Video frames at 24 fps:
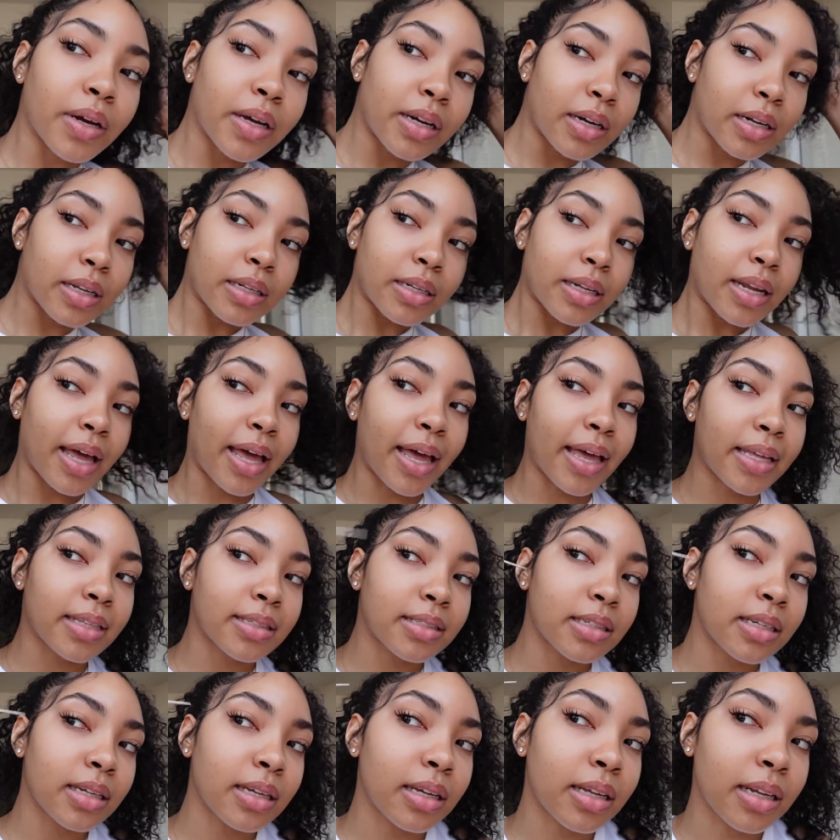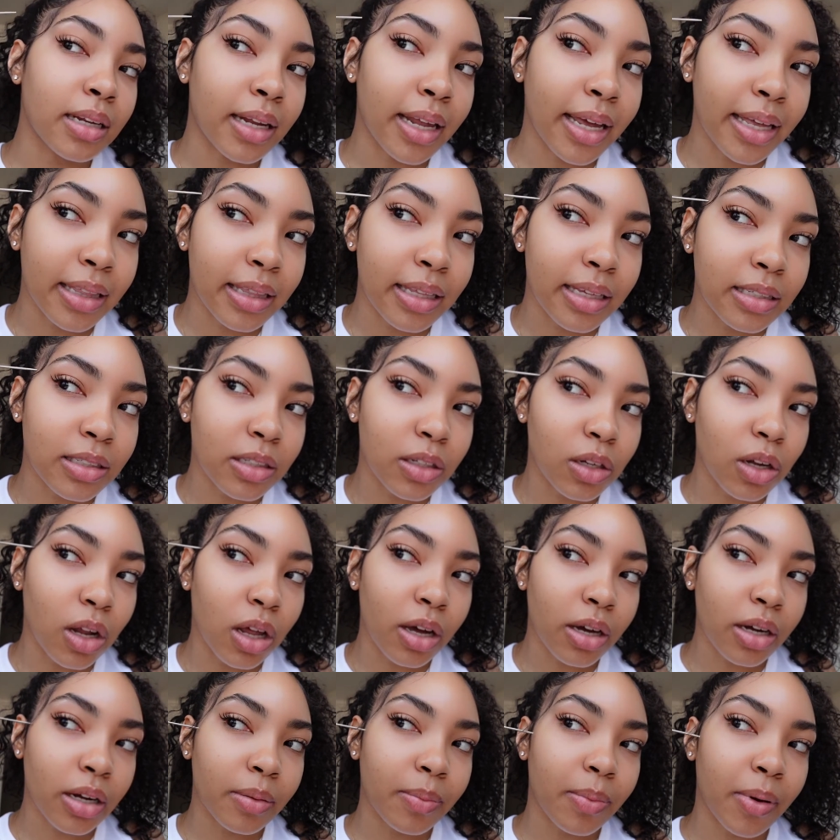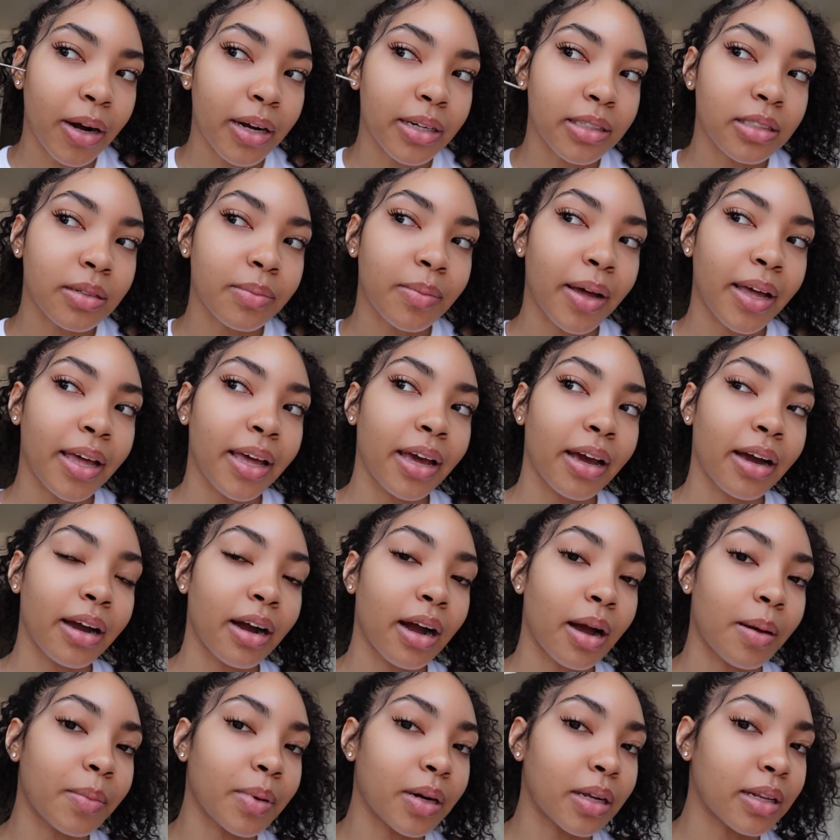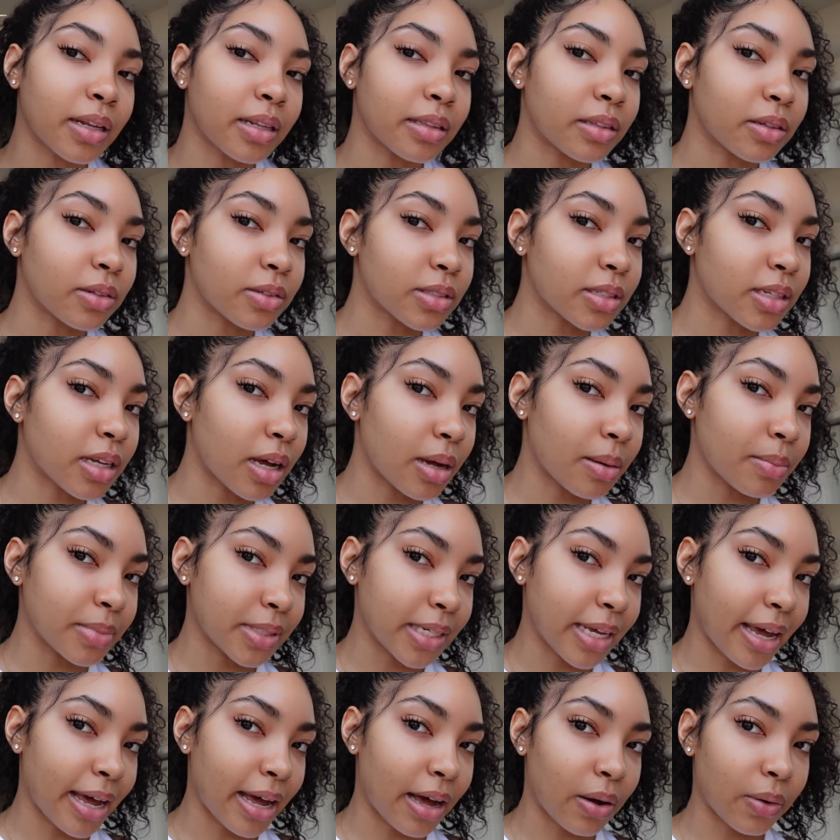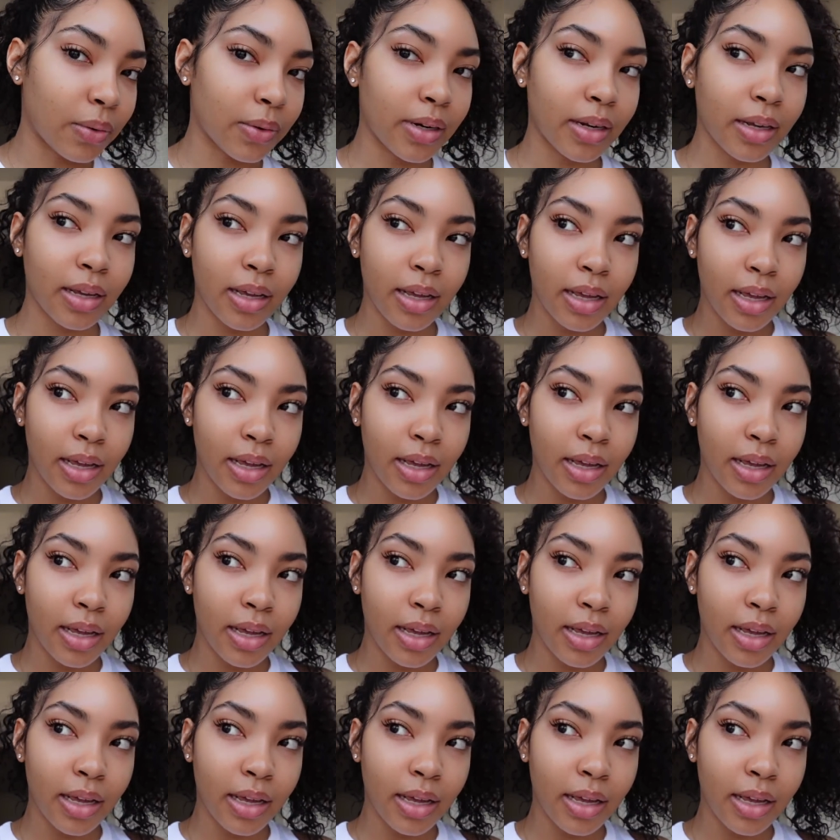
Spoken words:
gonna let like these longer parts of my hair, I'm gonna let those come down